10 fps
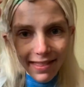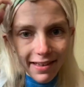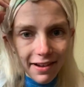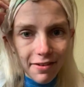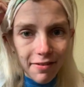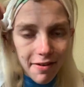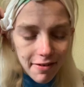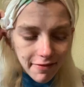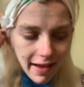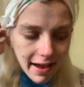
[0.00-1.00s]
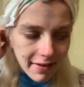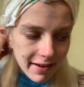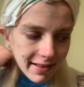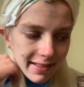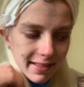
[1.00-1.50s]
the
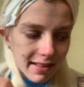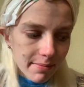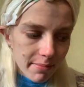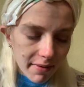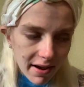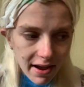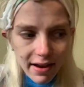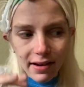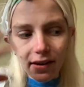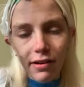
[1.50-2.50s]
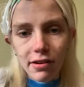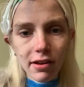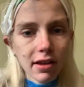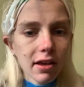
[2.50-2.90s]
coronavirus and spread and